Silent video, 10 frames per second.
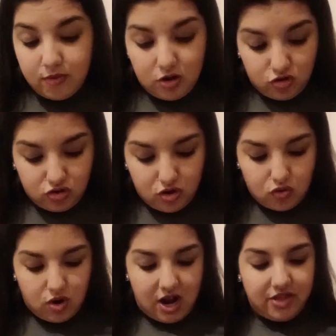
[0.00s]

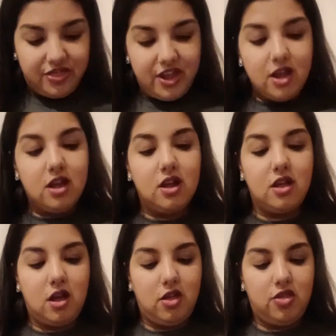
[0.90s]
So I think
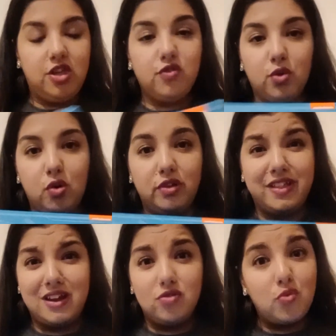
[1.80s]
these were only
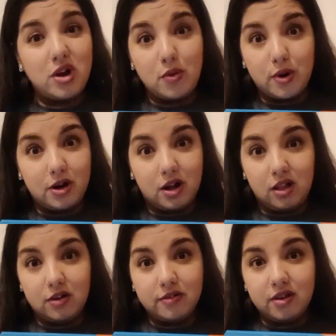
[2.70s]
like
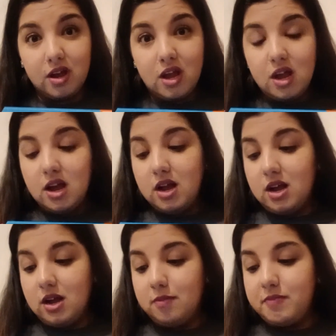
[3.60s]
$21
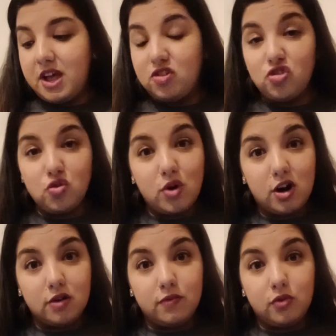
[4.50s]
at Shoe
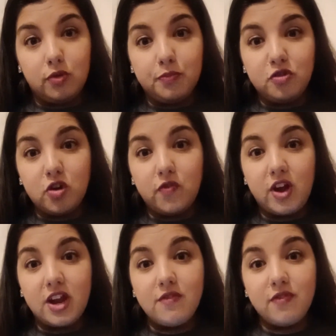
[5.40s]
Carnival. So if I
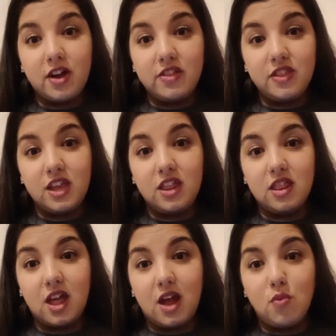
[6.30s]
can find these,
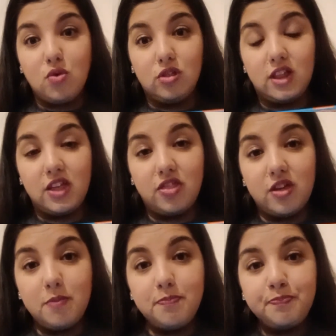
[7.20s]
I will link
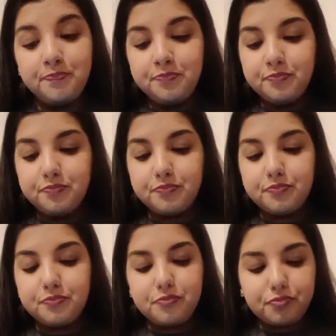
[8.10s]
them.
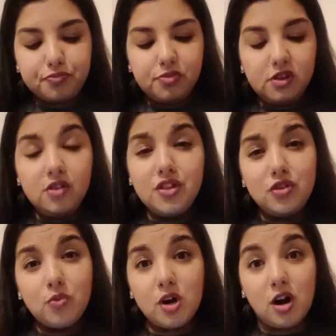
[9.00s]
These
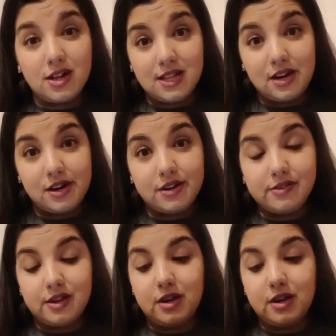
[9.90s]
were on clearance.